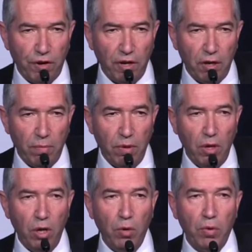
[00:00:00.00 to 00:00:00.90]
freedom,
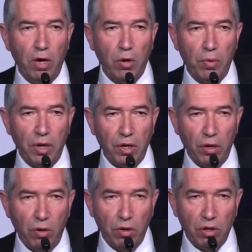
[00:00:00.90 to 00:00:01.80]
we are
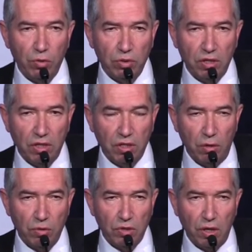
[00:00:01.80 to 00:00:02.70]
working on the two-state
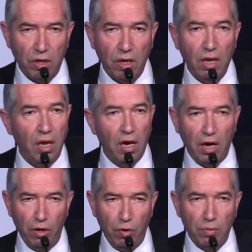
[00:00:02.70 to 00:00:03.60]
solution.
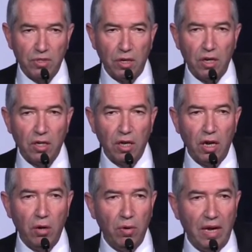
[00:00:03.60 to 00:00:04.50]
I know Mr.
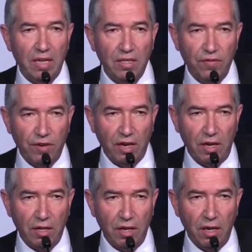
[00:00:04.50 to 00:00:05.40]
Netanyahu had
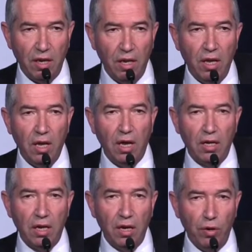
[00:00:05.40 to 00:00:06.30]
difficulty,
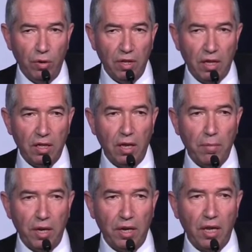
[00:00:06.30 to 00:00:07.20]
and I know that the
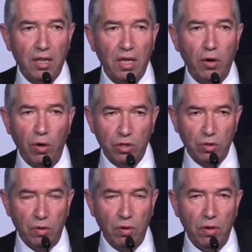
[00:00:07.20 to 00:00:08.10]
American, they
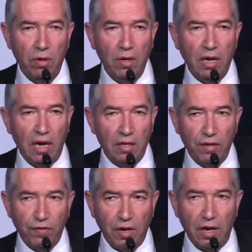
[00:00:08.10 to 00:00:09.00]
also had
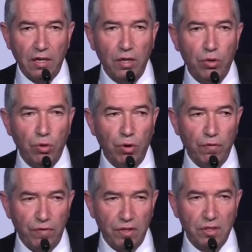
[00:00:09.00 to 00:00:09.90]
difficulty to
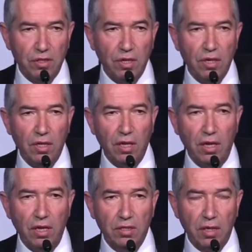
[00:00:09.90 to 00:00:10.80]
convince the
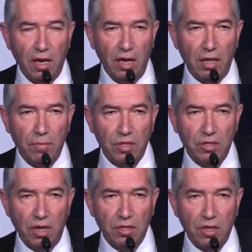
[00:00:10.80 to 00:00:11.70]
Israeli
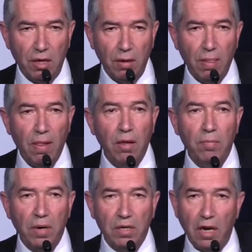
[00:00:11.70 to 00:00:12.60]
administration
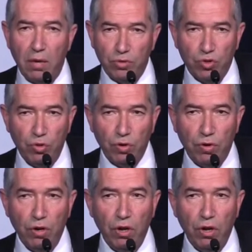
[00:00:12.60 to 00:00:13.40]
but I'm sure